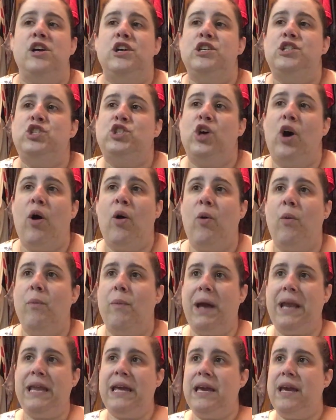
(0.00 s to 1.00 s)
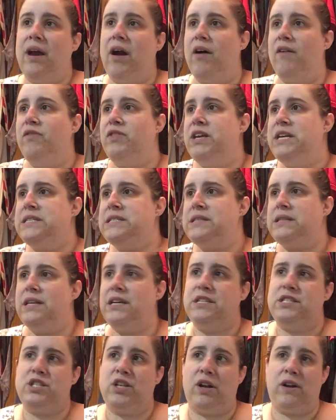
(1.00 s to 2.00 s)
So many of these
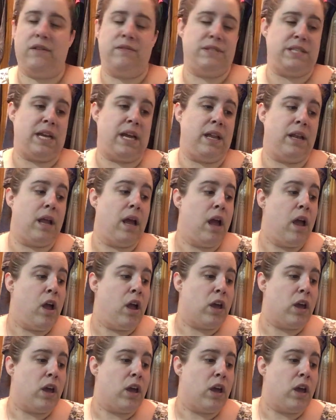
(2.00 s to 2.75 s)
listservs and